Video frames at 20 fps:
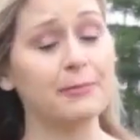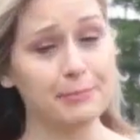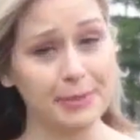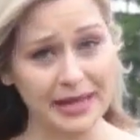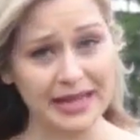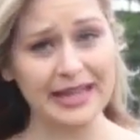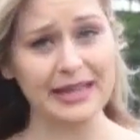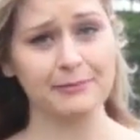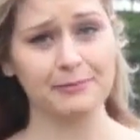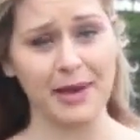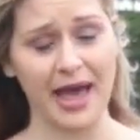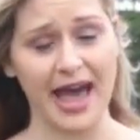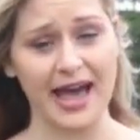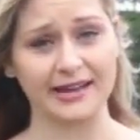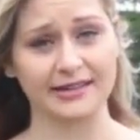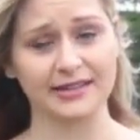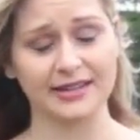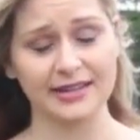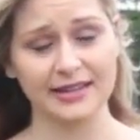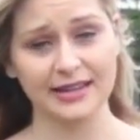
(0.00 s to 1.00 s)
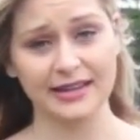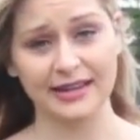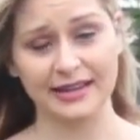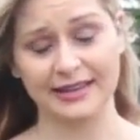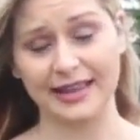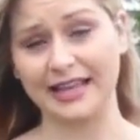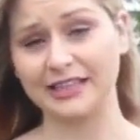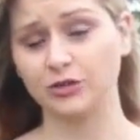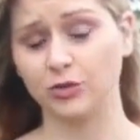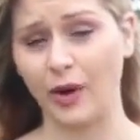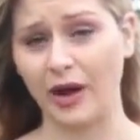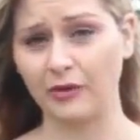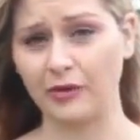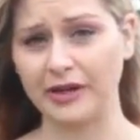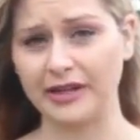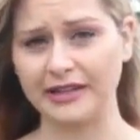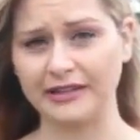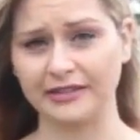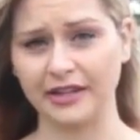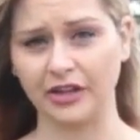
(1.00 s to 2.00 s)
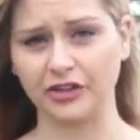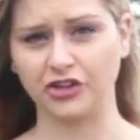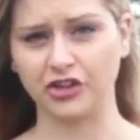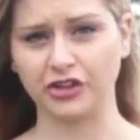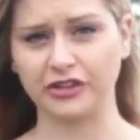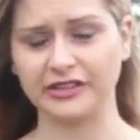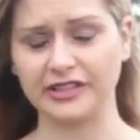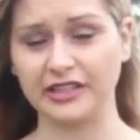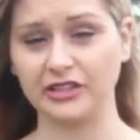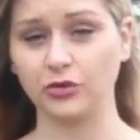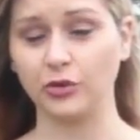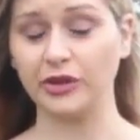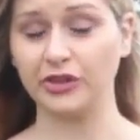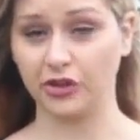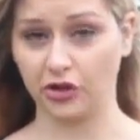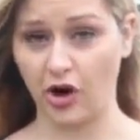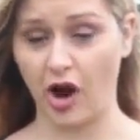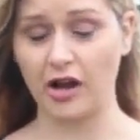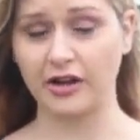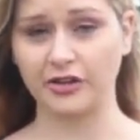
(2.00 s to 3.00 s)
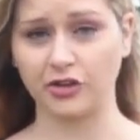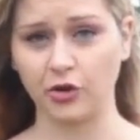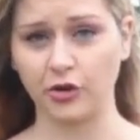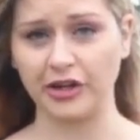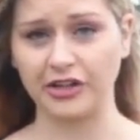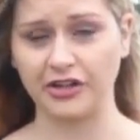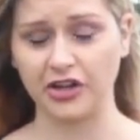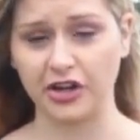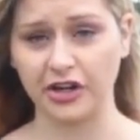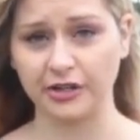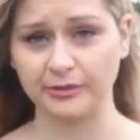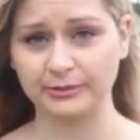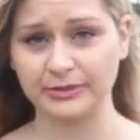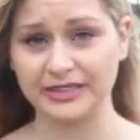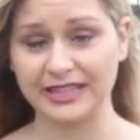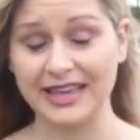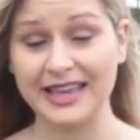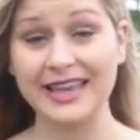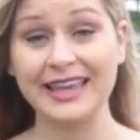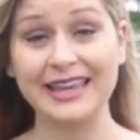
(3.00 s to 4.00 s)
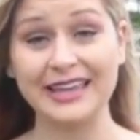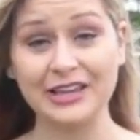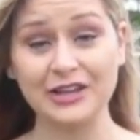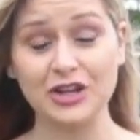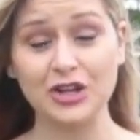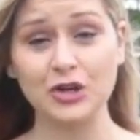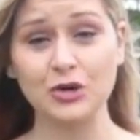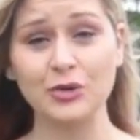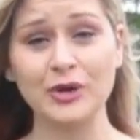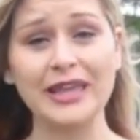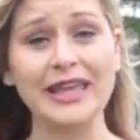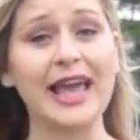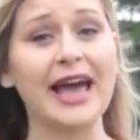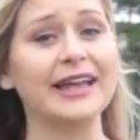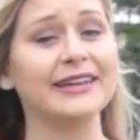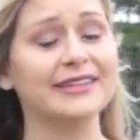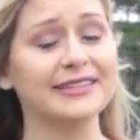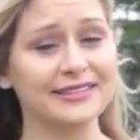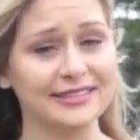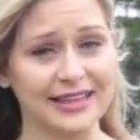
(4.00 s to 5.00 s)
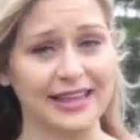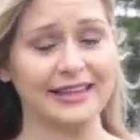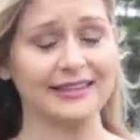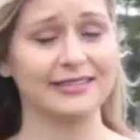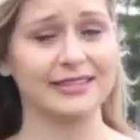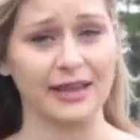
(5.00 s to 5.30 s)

a big impact. And that's why when he saw jerseys with derogatory terms, he knew he had to say